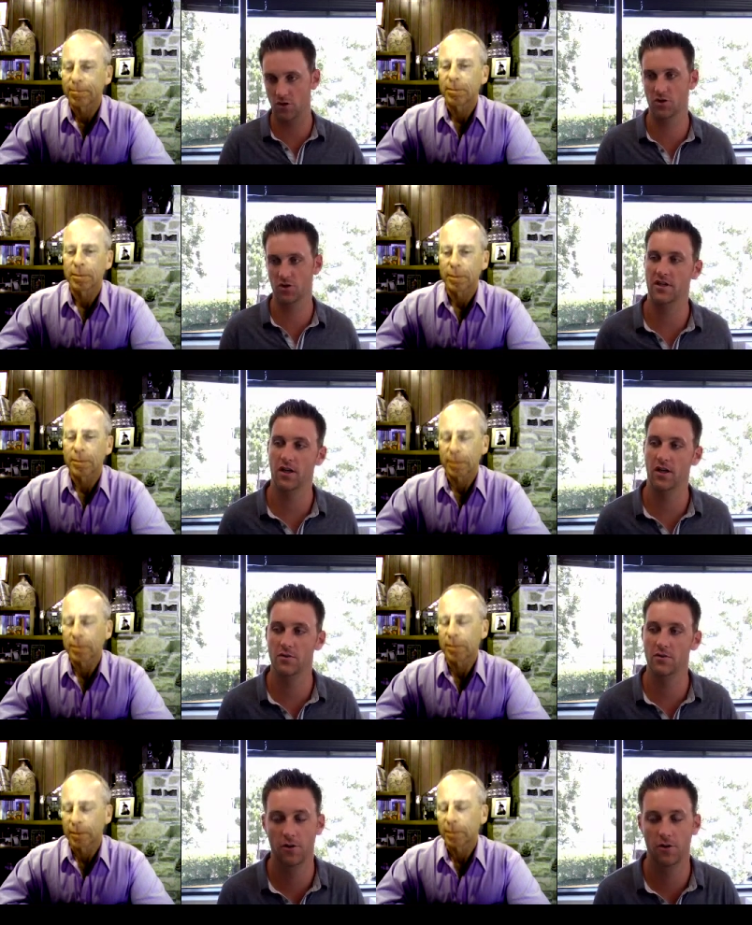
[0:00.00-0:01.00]
Speaker 1: you will have
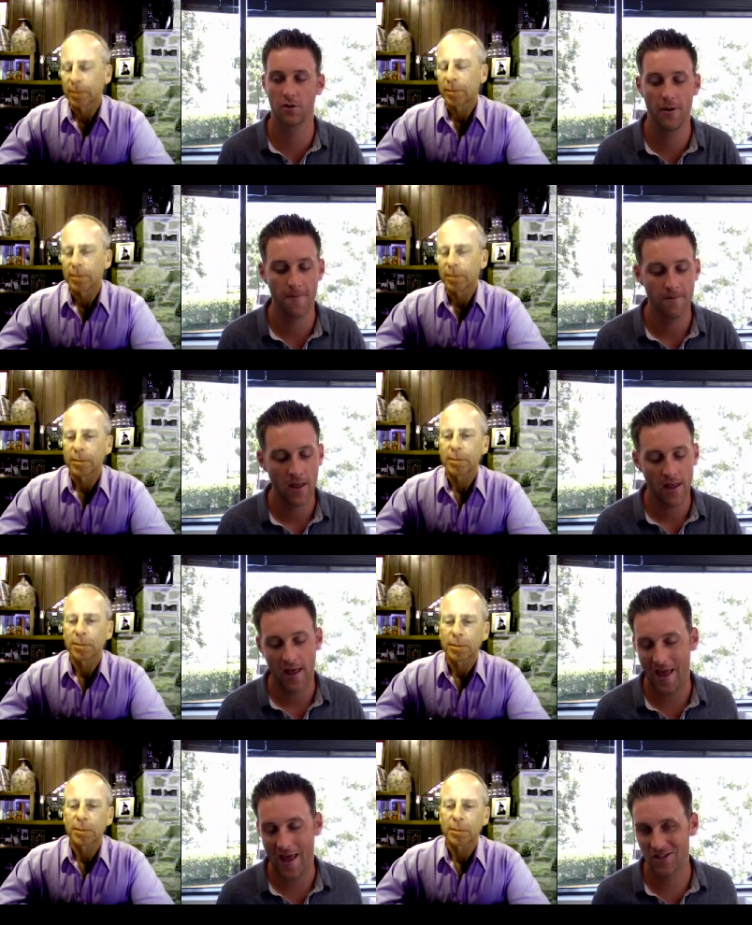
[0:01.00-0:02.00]
superstars that come to you.
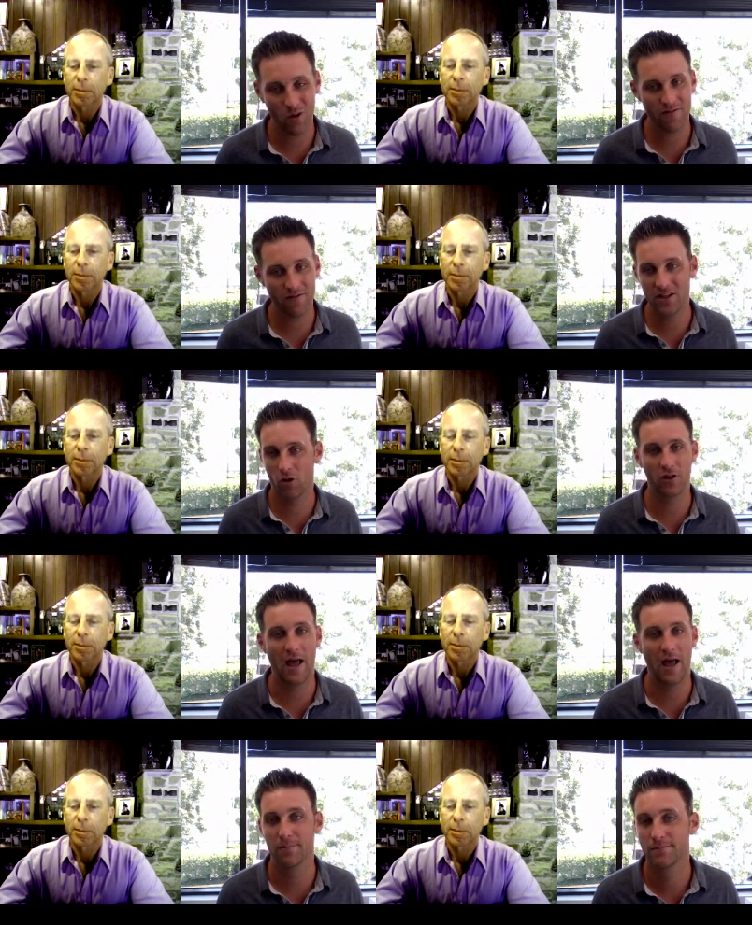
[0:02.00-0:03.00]
And don't have
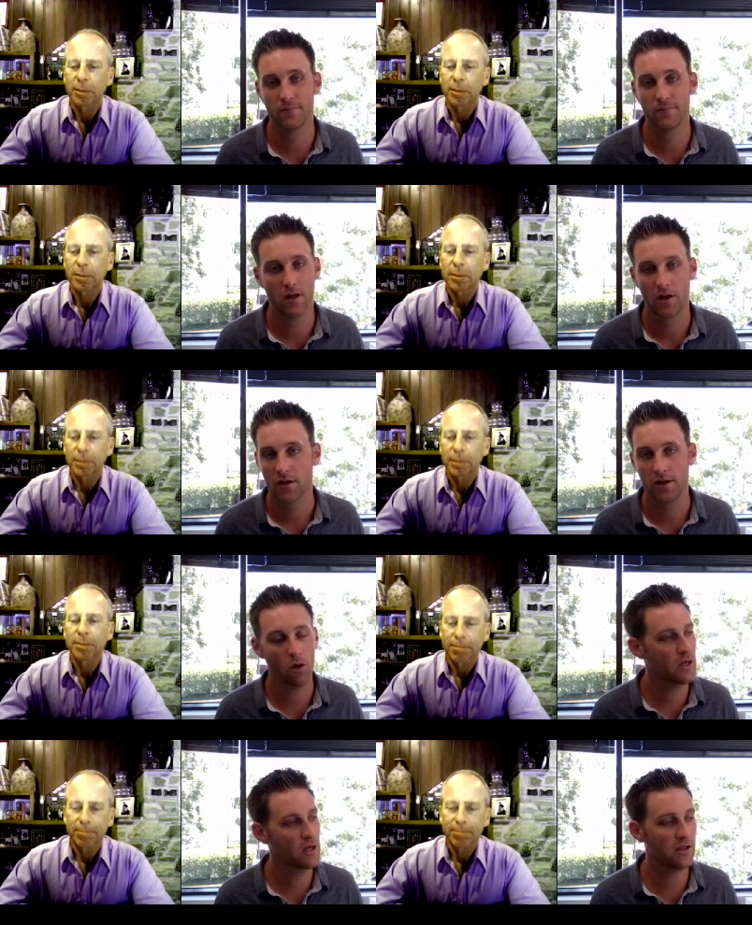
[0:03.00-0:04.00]
any overlap.
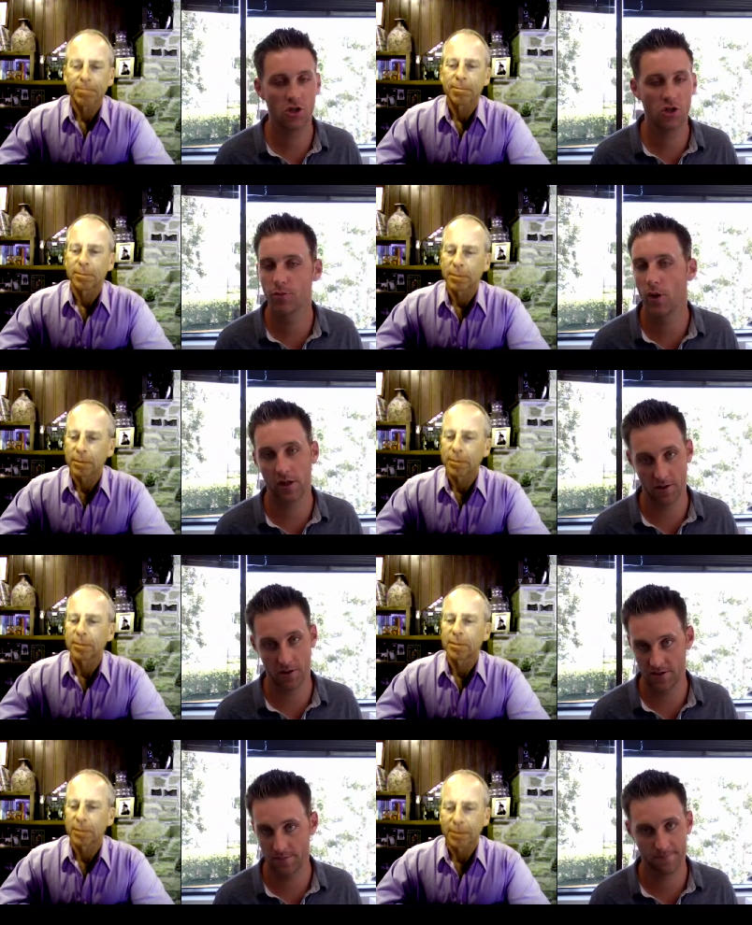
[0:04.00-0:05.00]
You don't need two
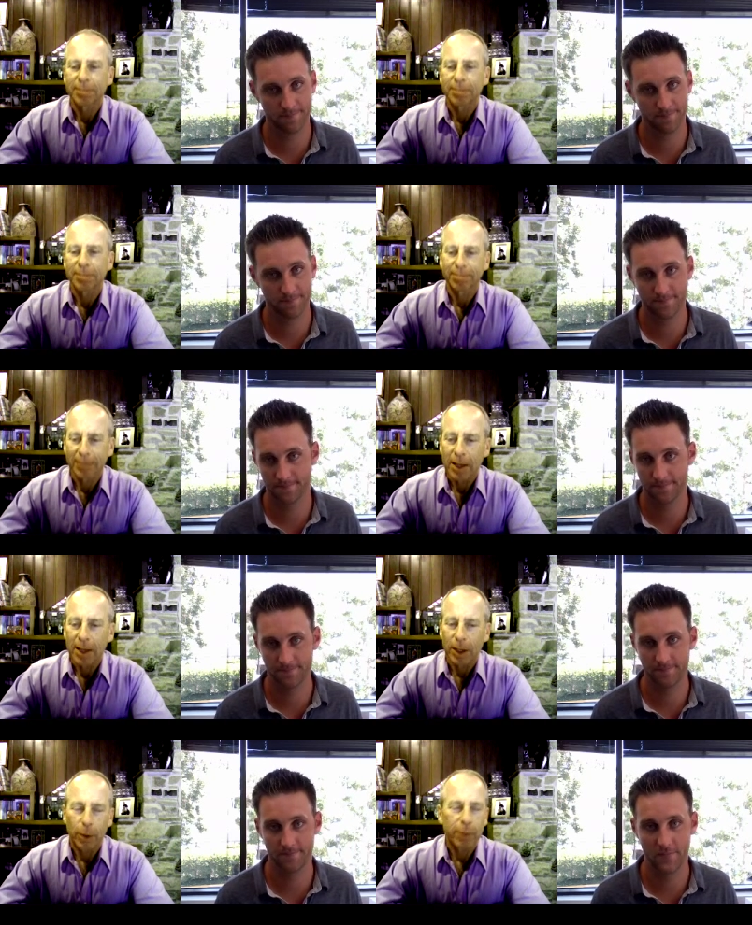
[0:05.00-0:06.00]
point guards.
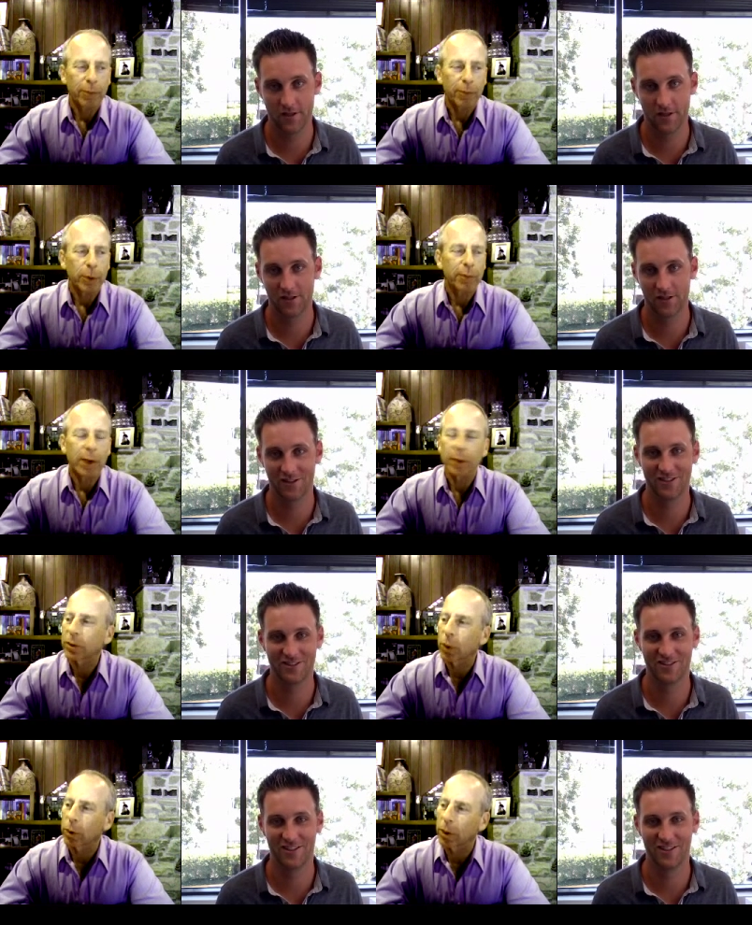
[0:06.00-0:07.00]
Speaker 2: Yeah, we've, we
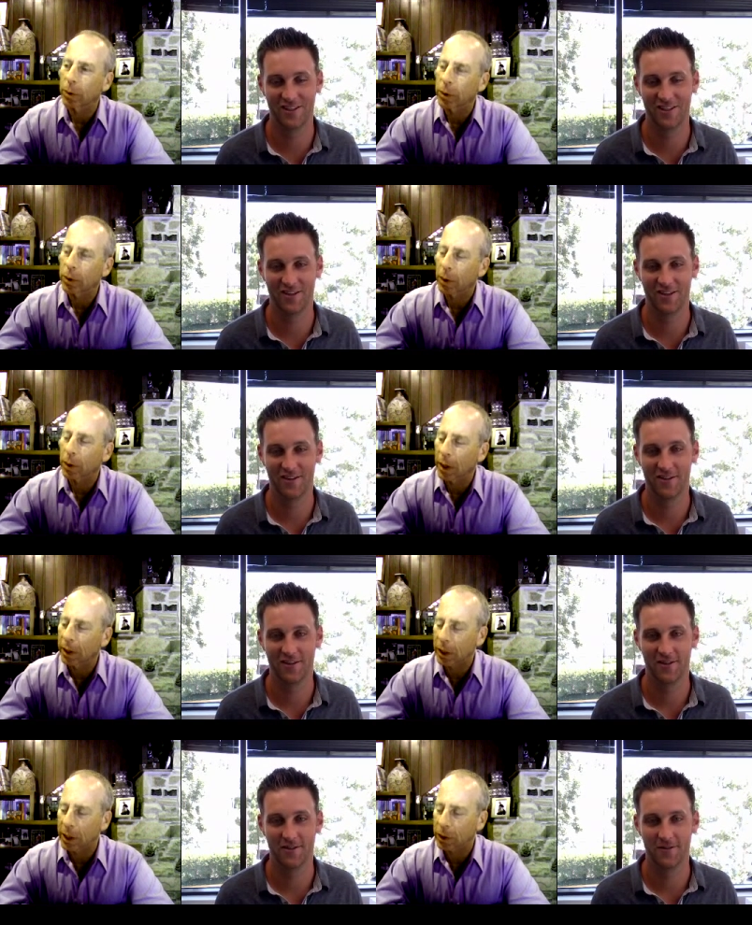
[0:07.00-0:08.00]
found that totally. We're doing a
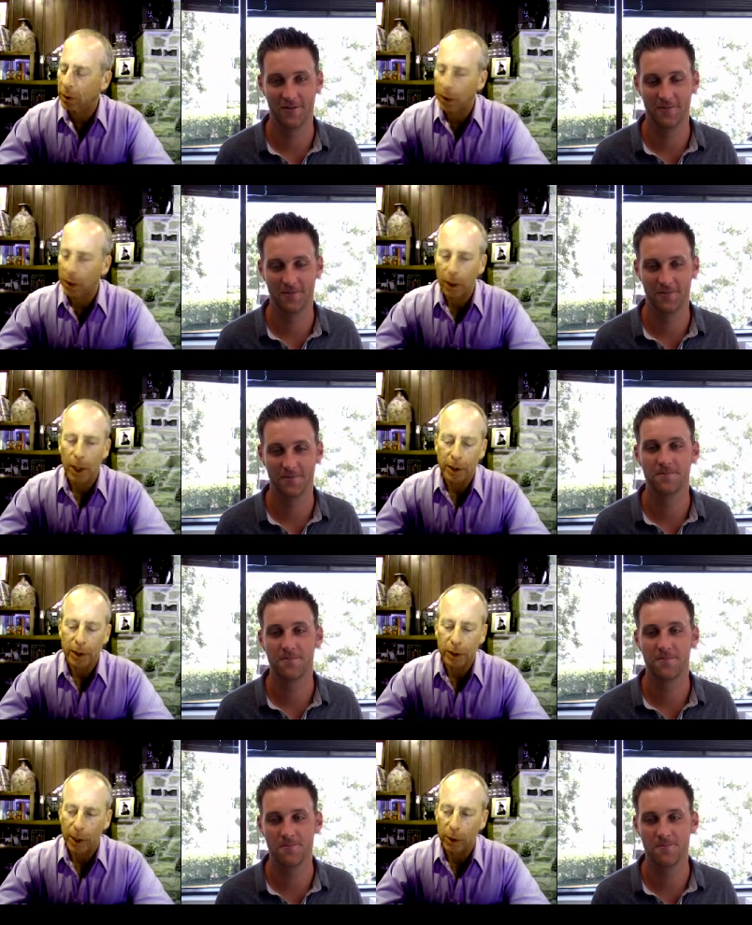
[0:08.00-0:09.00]
lot of education with our
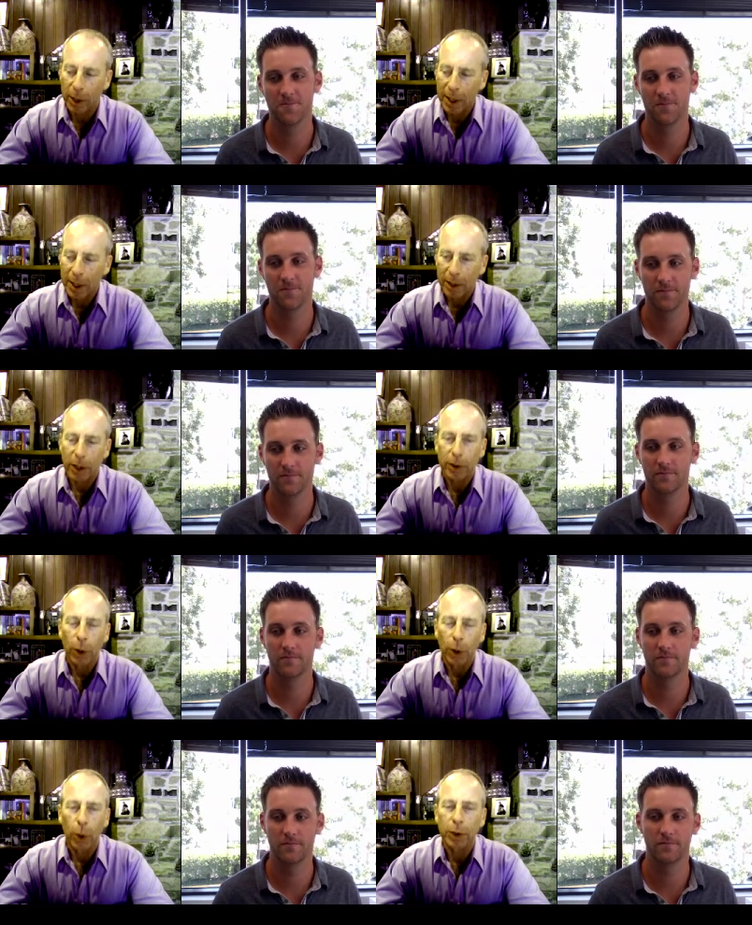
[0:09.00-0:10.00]
clients about it's
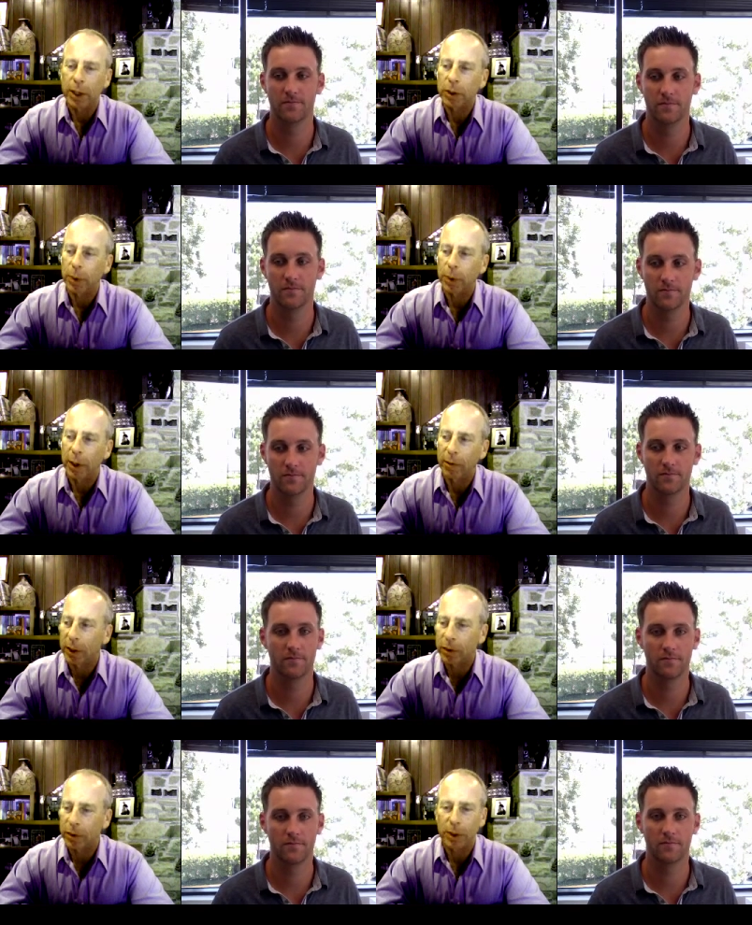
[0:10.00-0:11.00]
not the old days where
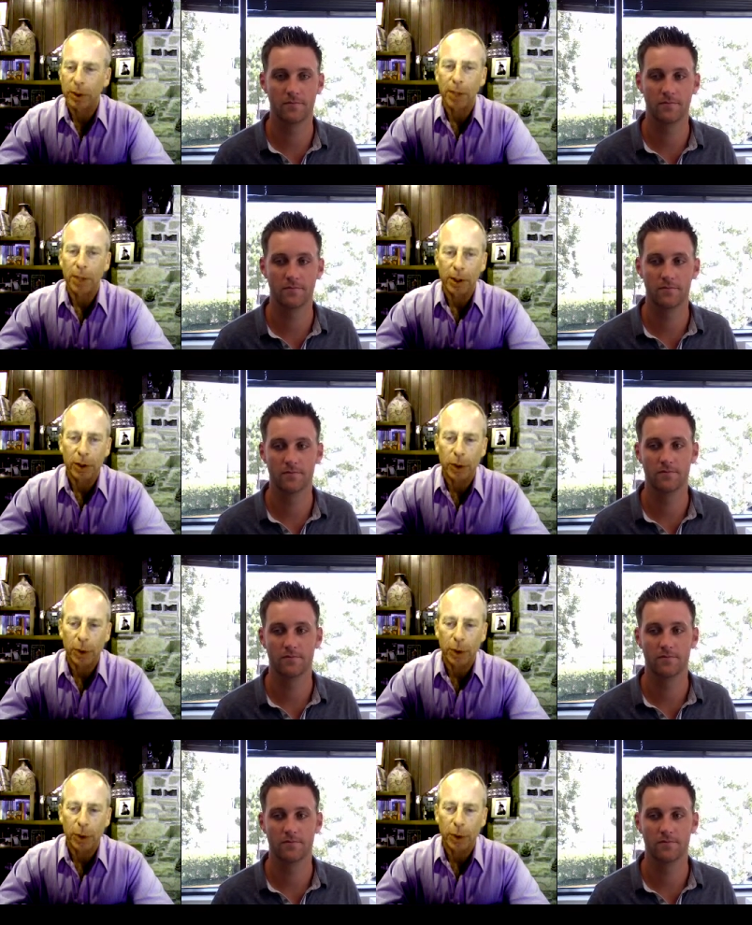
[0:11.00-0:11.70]
everybody's from the same